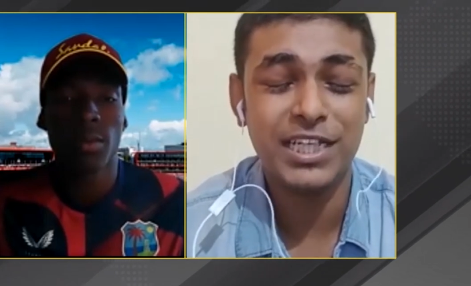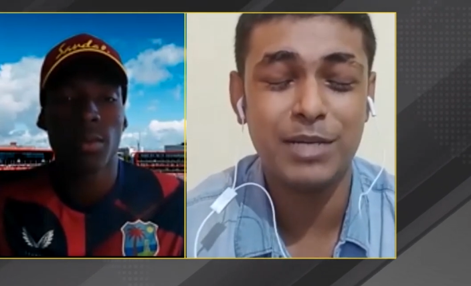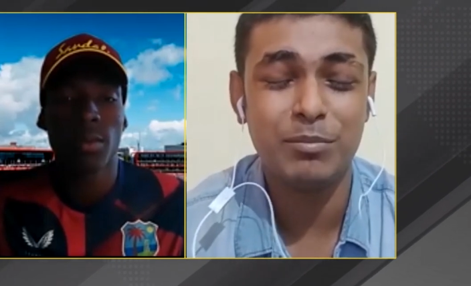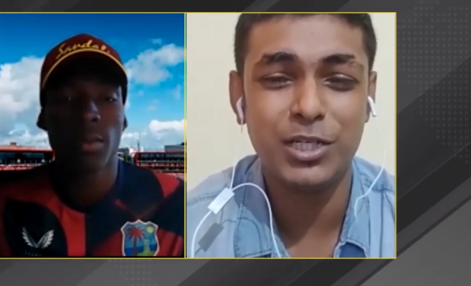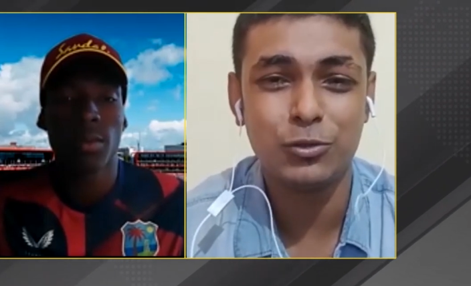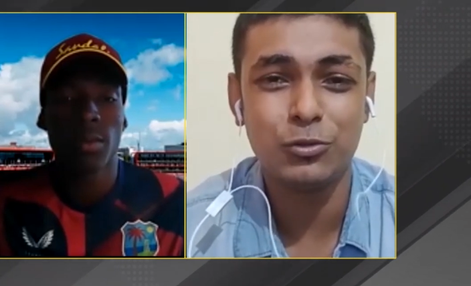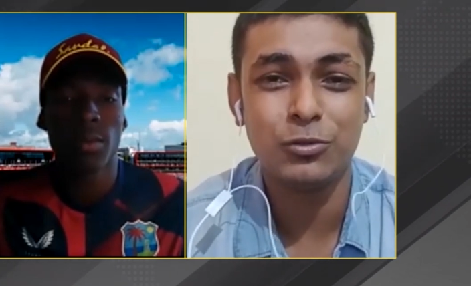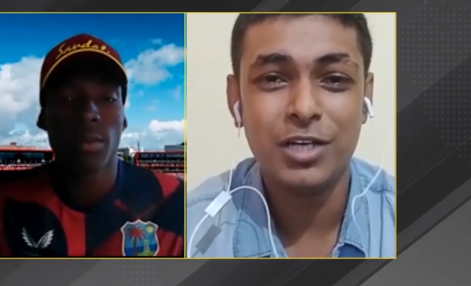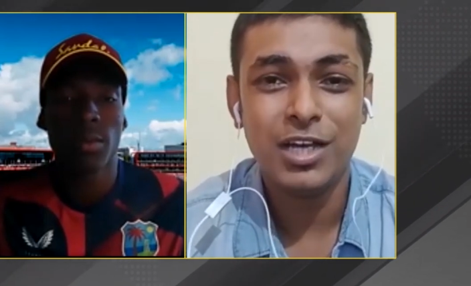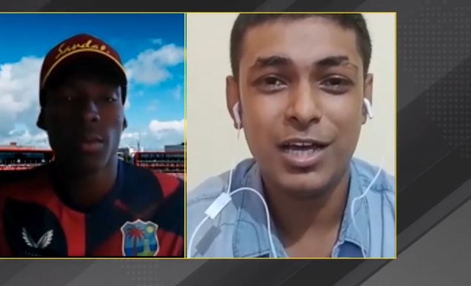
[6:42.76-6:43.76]
Speaker 1: able to
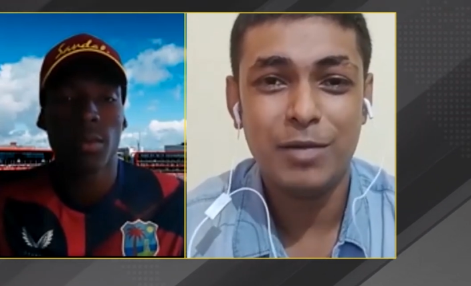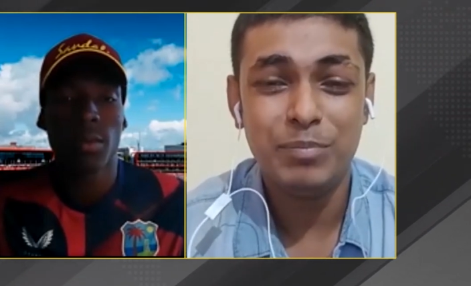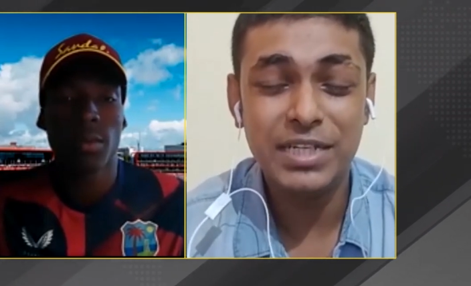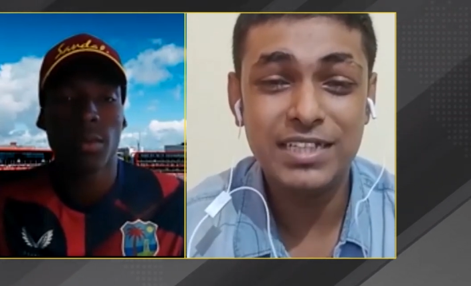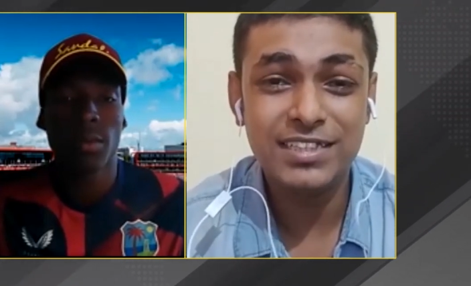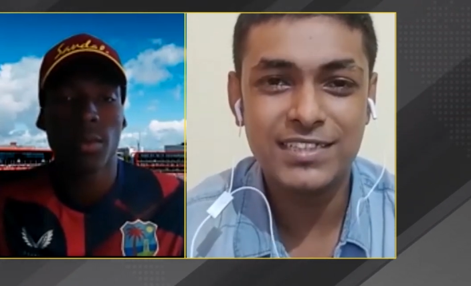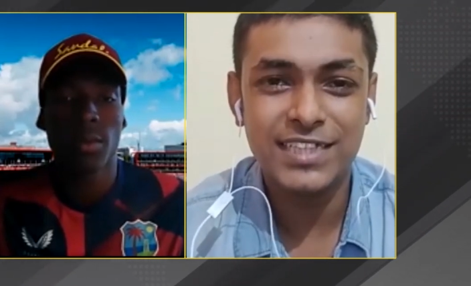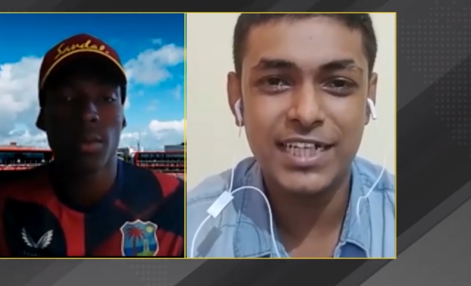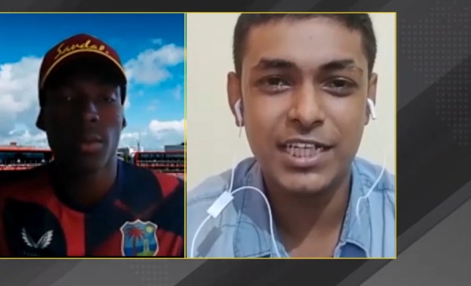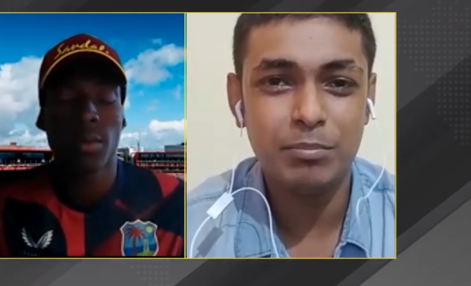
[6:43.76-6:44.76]
uh, be in the
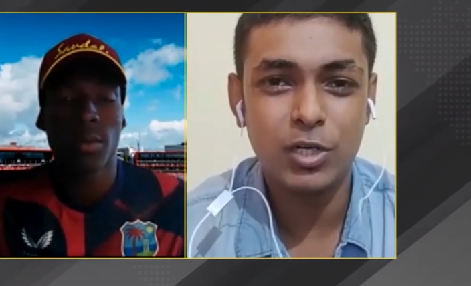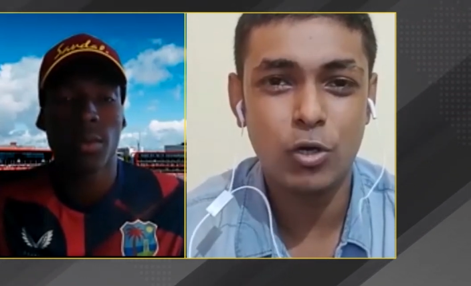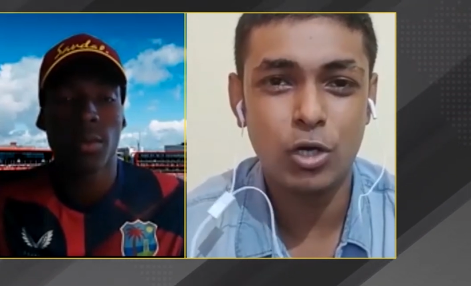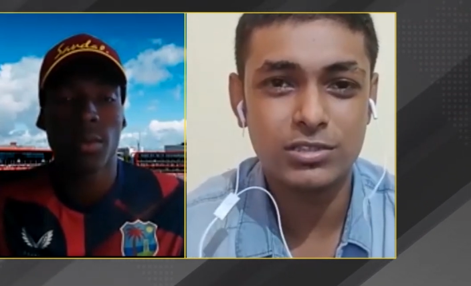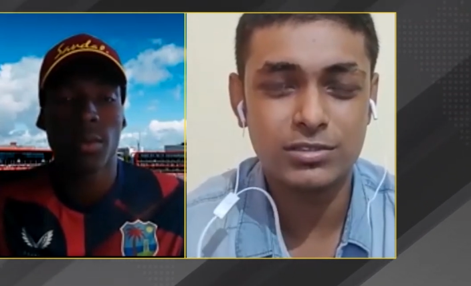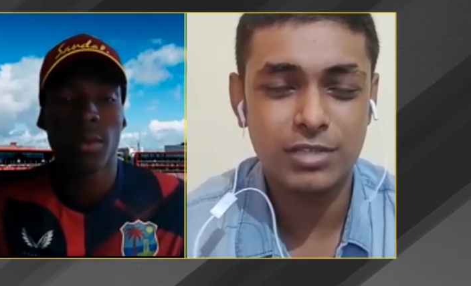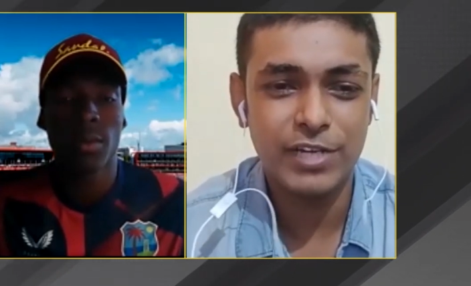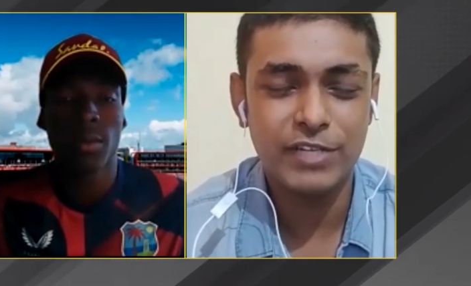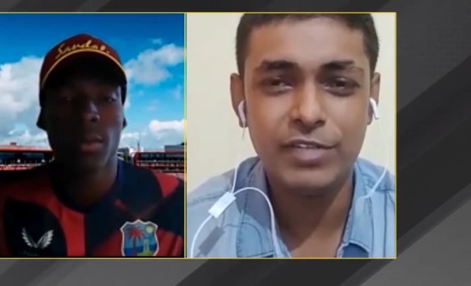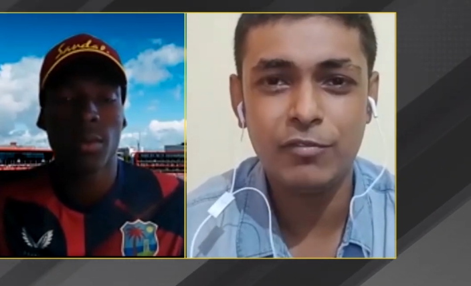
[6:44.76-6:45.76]
stadium? Because
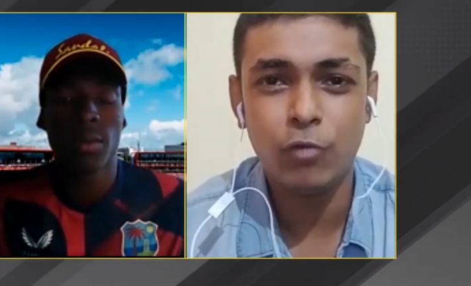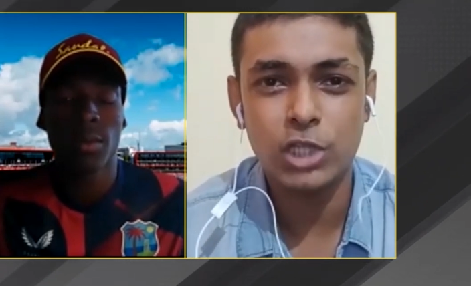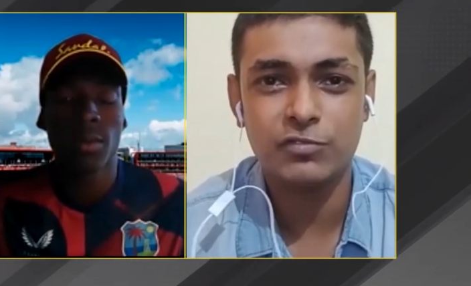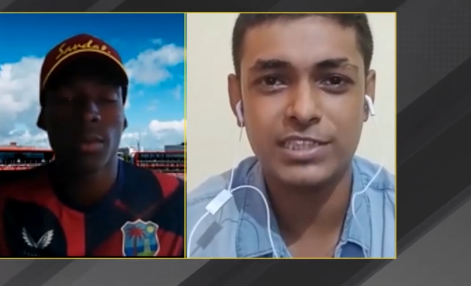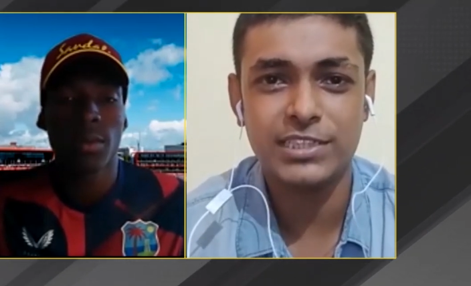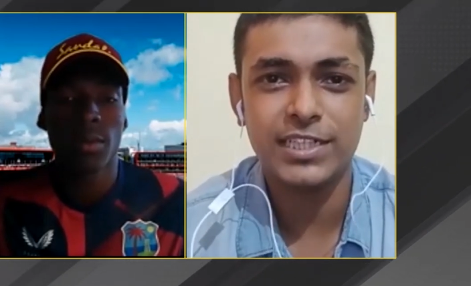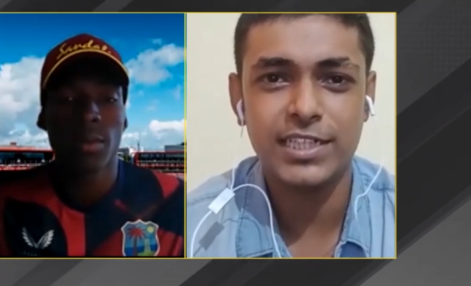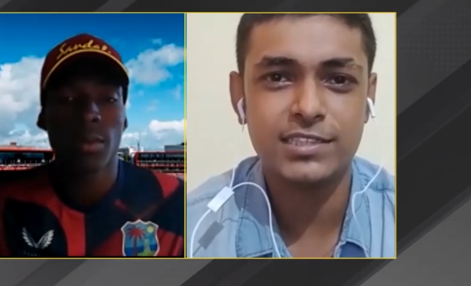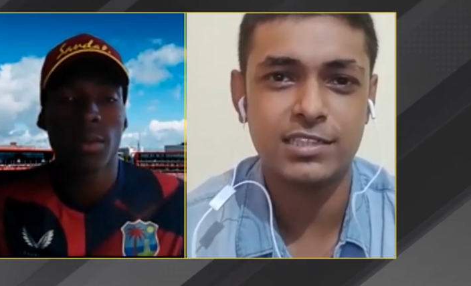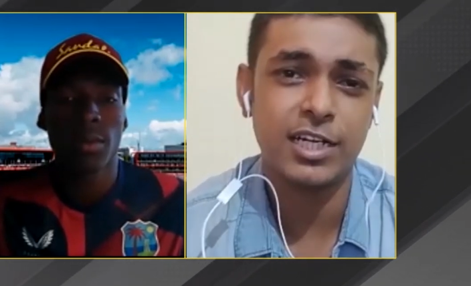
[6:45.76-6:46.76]
when we watch West
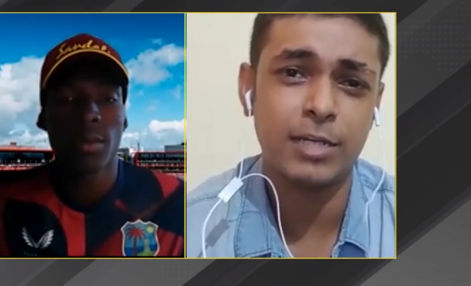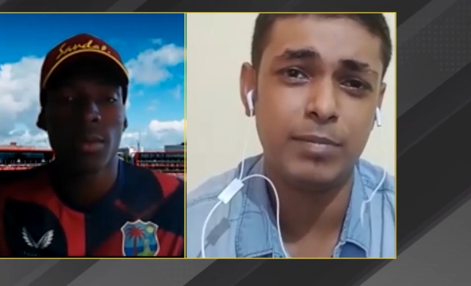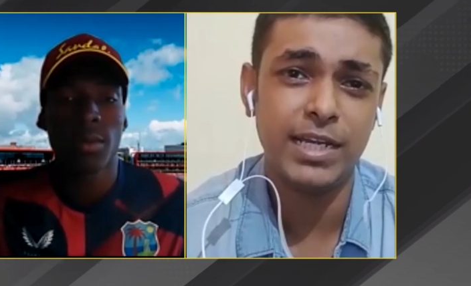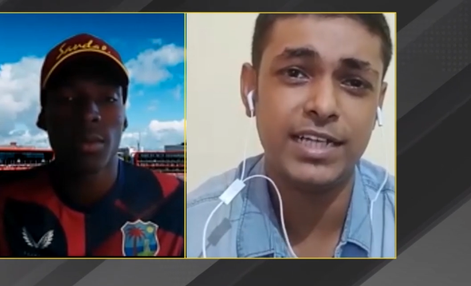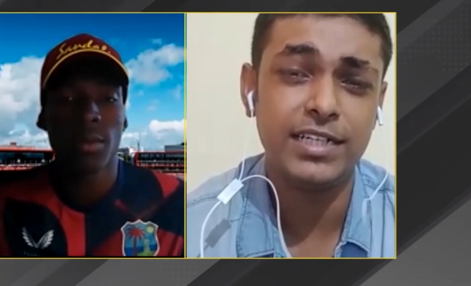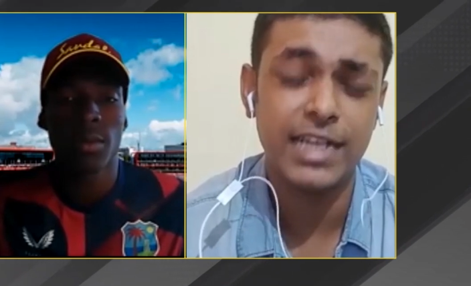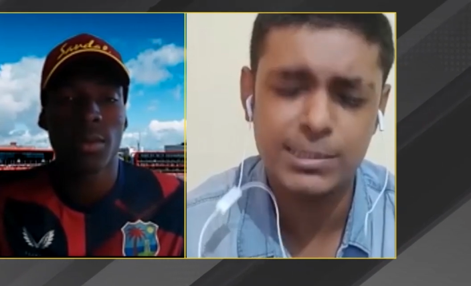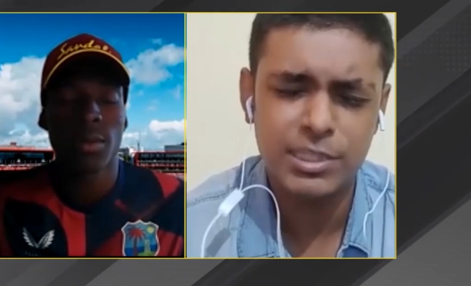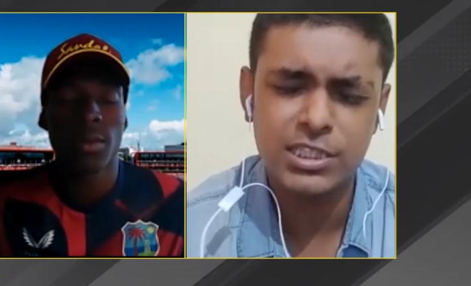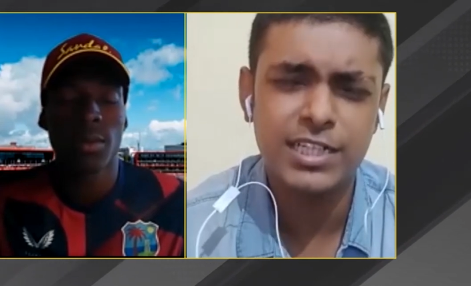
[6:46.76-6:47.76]
Indies cricket playing,
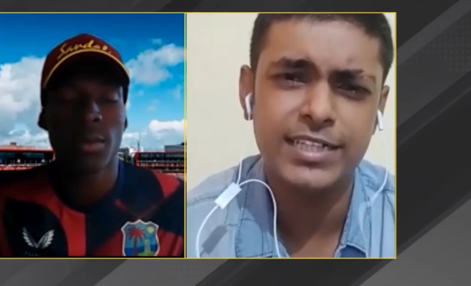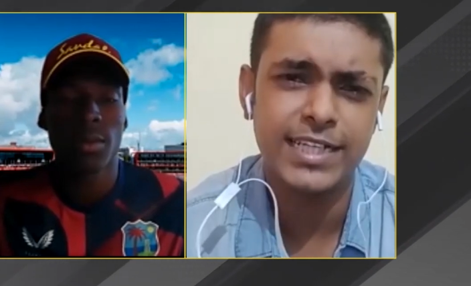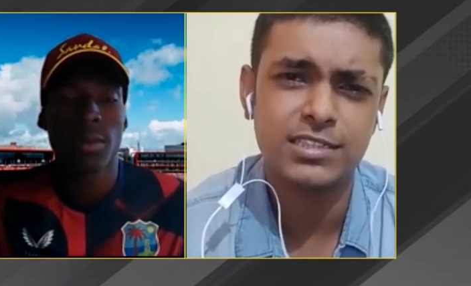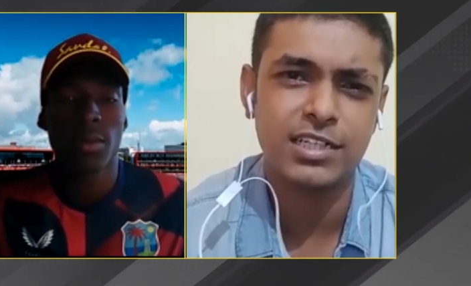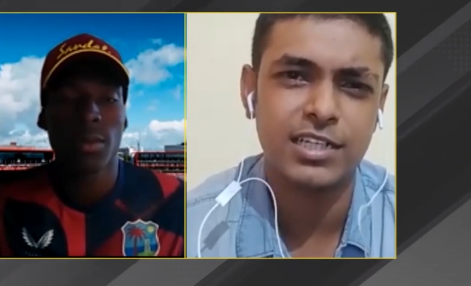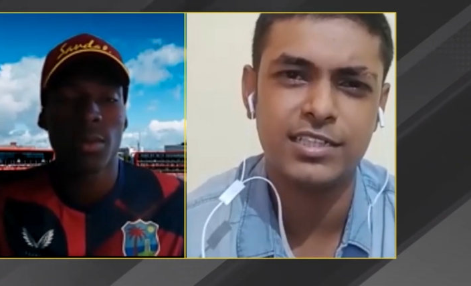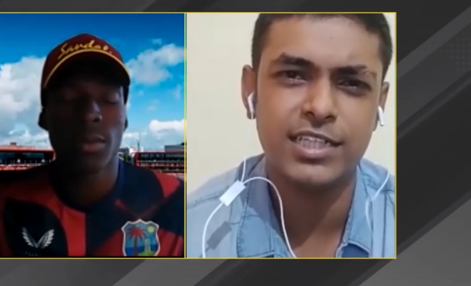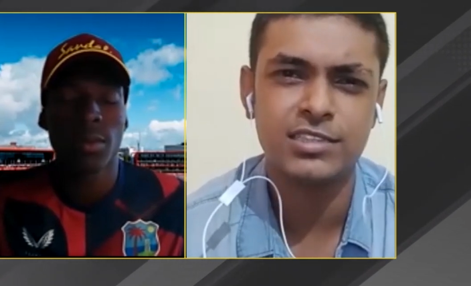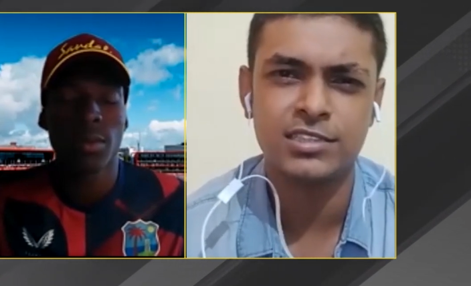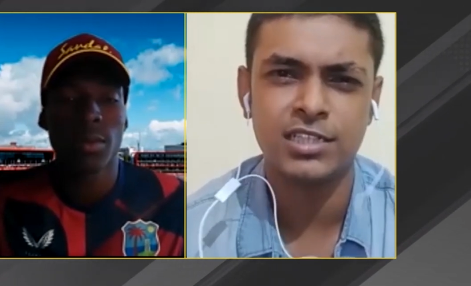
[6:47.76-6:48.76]
especially in Test cricket,
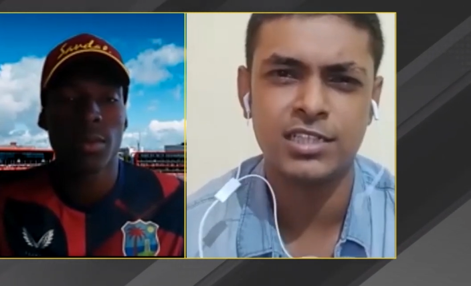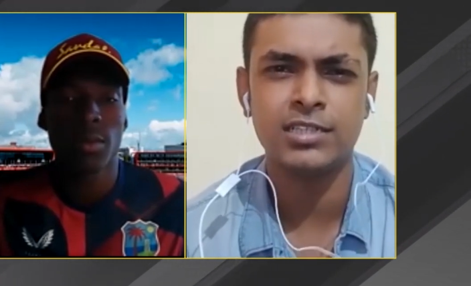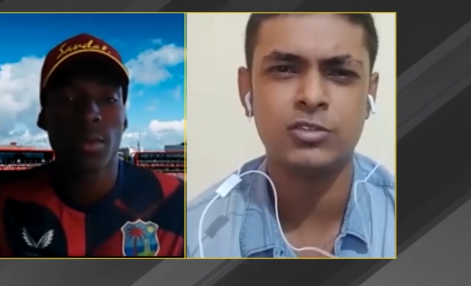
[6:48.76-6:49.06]
there's certain